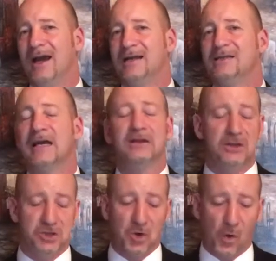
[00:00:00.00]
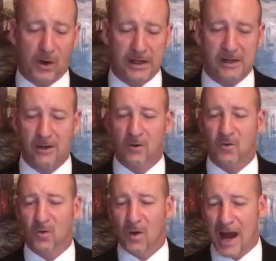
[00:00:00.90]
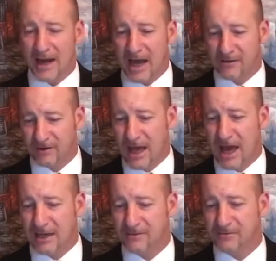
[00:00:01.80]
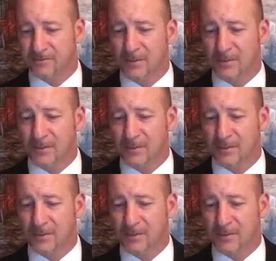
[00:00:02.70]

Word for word: and take the joy right out of life.